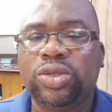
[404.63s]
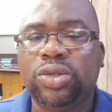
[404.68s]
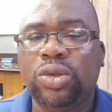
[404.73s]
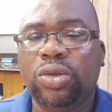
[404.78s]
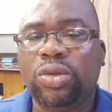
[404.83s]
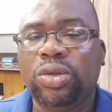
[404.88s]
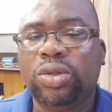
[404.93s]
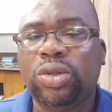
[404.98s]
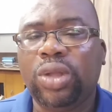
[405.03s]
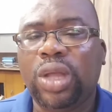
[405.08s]

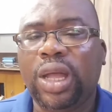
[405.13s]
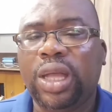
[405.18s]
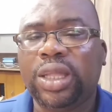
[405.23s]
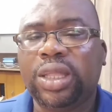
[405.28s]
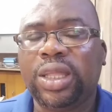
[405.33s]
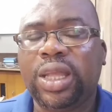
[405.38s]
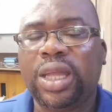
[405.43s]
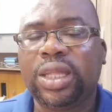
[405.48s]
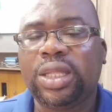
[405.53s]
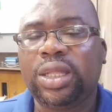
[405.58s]
So
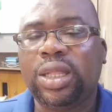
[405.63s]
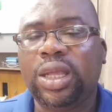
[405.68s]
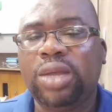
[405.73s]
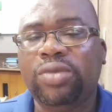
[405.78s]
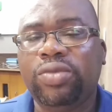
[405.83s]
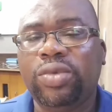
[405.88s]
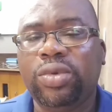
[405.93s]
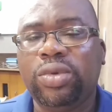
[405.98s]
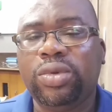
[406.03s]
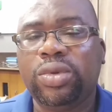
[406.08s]
at that
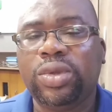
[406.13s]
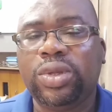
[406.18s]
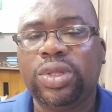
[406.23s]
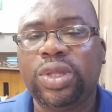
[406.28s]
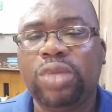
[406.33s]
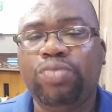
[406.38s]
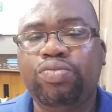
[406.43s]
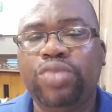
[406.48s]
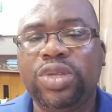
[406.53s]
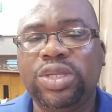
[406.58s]
level,
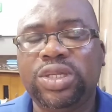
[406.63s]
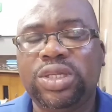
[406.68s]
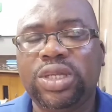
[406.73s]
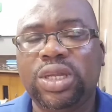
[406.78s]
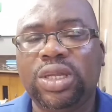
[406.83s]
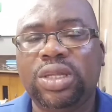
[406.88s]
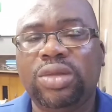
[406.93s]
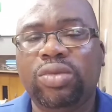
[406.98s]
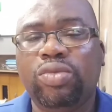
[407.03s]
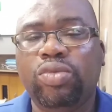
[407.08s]
the
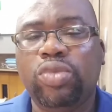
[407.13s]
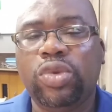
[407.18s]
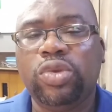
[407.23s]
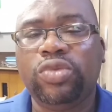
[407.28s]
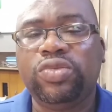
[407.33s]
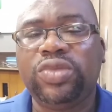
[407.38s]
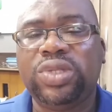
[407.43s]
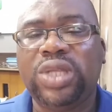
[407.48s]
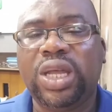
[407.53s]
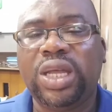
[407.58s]
piston
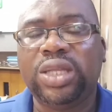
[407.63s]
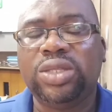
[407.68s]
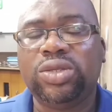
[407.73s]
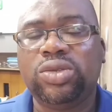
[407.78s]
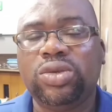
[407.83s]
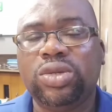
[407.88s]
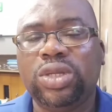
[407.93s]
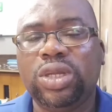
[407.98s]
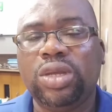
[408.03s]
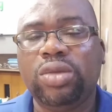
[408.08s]
moves down
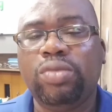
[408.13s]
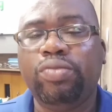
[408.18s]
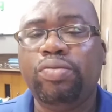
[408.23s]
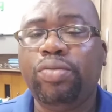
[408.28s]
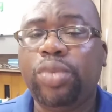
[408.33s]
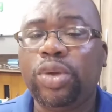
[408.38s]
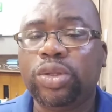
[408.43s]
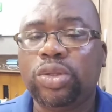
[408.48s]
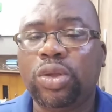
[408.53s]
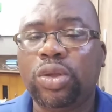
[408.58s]
to the
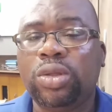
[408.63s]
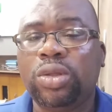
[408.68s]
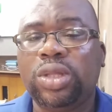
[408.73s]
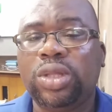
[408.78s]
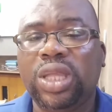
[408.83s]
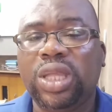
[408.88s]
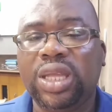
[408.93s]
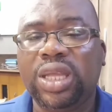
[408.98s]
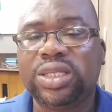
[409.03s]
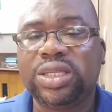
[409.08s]

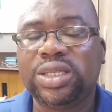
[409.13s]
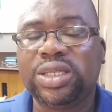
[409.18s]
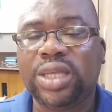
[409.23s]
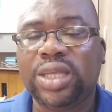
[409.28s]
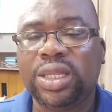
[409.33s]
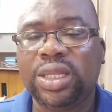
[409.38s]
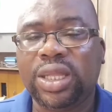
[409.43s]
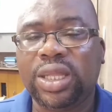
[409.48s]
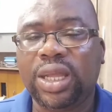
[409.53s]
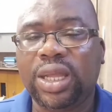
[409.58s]
bottom dead
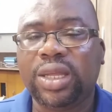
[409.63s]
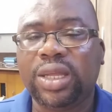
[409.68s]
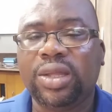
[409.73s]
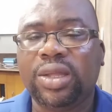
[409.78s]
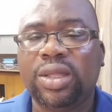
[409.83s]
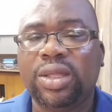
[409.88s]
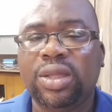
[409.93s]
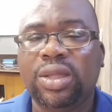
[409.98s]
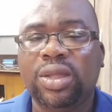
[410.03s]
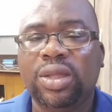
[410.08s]
center
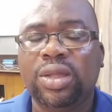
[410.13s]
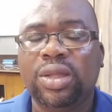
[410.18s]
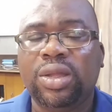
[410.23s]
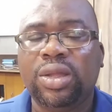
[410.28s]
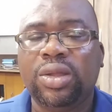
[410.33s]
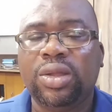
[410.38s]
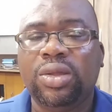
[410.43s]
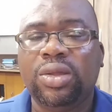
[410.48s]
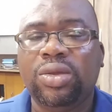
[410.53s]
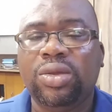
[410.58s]

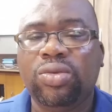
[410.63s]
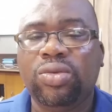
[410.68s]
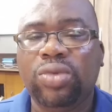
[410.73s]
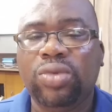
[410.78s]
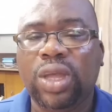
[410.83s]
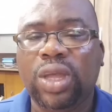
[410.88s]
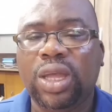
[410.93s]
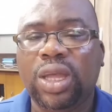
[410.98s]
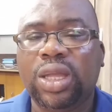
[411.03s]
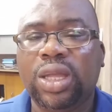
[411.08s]

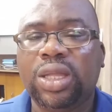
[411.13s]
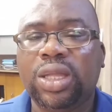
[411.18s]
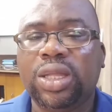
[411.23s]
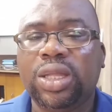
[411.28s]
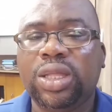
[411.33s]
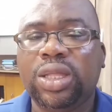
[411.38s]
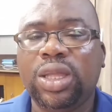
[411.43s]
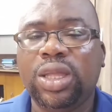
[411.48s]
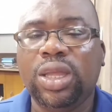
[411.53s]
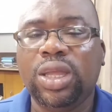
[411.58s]
where
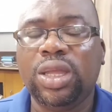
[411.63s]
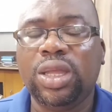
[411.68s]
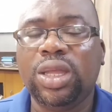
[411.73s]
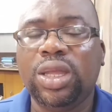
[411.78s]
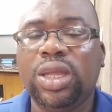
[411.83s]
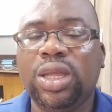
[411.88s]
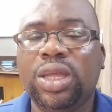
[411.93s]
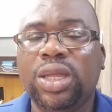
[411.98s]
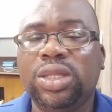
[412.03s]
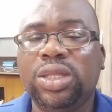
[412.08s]
the
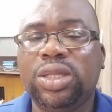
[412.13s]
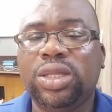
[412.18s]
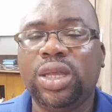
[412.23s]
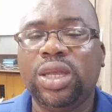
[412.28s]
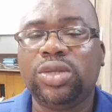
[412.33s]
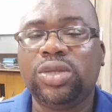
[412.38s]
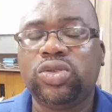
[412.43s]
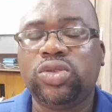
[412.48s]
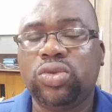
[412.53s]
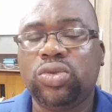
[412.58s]

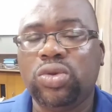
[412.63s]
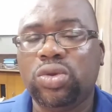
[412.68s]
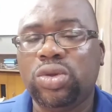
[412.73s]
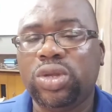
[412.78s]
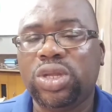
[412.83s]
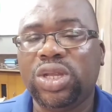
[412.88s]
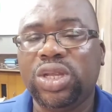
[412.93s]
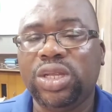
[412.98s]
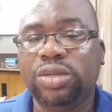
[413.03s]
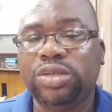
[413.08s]
intake stroke
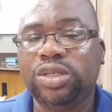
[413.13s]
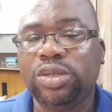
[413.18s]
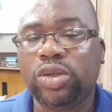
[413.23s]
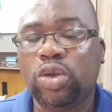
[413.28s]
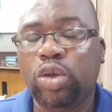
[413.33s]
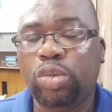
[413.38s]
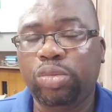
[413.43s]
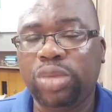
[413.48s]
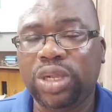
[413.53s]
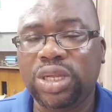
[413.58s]
is
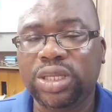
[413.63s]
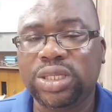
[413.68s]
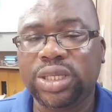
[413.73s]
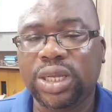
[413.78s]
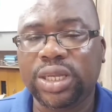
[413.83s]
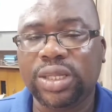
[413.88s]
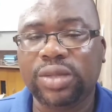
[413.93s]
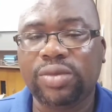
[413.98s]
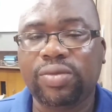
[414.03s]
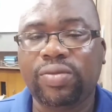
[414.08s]

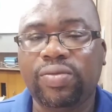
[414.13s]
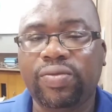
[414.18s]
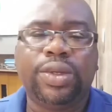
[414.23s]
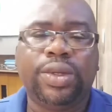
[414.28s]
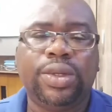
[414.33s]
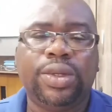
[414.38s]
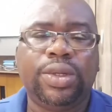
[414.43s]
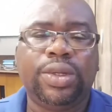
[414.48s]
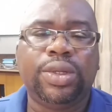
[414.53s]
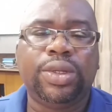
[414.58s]
completed.
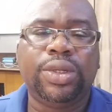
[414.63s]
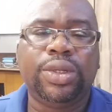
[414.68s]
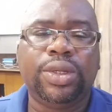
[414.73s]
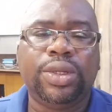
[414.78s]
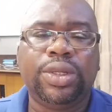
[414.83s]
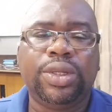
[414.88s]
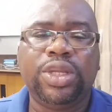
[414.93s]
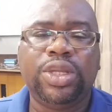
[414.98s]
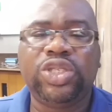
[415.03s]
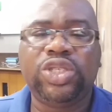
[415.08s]

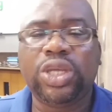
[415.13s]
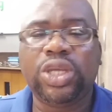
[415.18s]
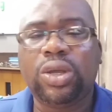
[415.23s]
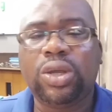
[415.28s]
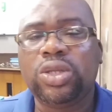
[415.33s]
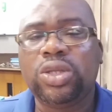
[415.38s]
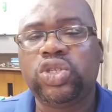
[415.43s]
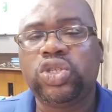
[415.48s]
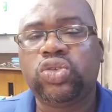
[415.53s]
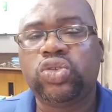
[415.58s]
The
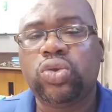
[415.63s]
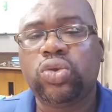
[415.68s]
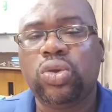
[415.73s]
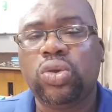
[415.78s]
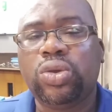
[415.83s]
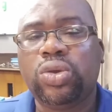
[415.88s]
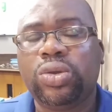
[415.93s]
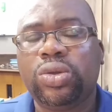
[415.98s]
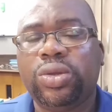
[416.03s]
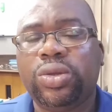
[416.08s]
second
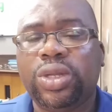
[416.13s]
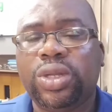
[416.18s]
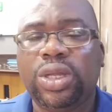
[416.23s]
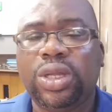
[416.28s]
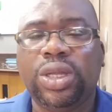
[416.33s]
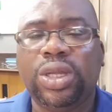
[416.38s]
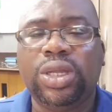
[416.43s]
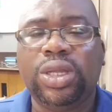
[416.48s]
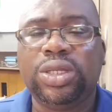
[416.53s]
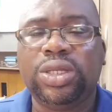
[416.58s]
stroke
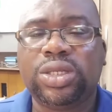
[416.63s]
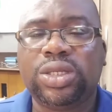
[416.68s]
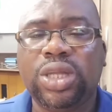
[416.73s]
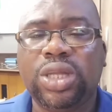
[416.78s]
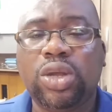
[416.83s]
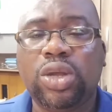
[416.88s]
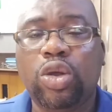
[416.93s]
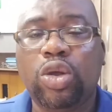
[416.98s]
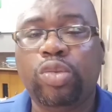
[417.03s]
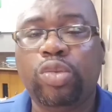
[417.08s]
is
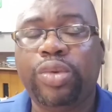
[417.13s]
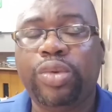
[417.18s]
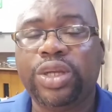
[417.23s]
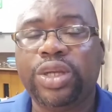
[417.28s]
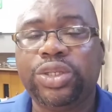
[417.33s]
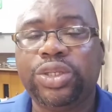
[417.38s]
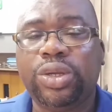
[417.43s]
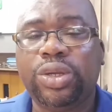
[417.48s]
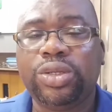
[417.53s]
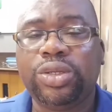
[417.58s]
the
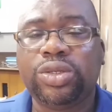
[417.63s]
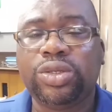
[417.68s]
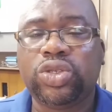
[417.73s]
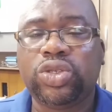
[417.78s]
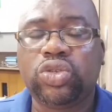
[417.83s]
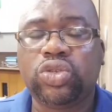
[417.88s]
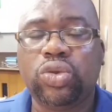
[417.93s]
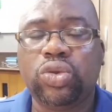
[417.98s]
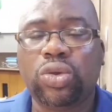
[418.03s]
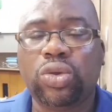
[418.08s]
compression
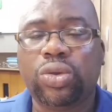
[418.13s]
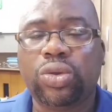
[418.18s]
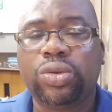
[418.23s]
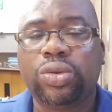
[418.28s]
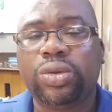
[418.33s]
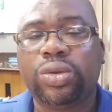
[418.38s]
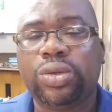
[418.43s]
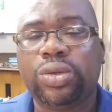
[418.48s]
stroke.